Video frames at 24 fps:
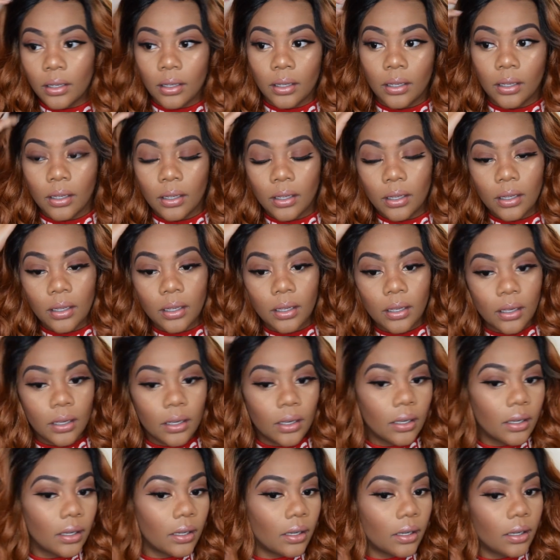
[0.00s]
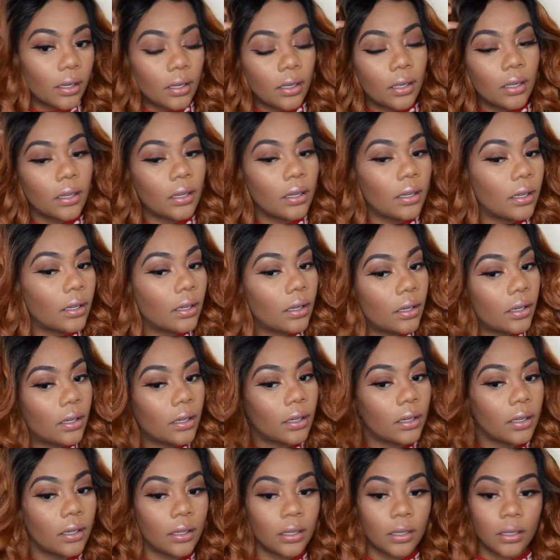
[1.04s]

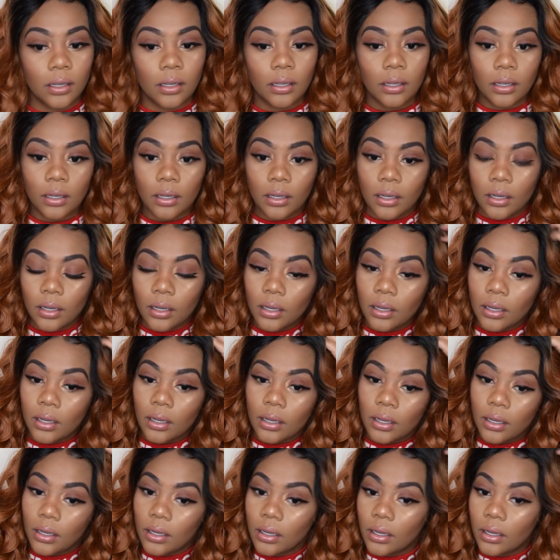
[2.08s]
Nobody speaks.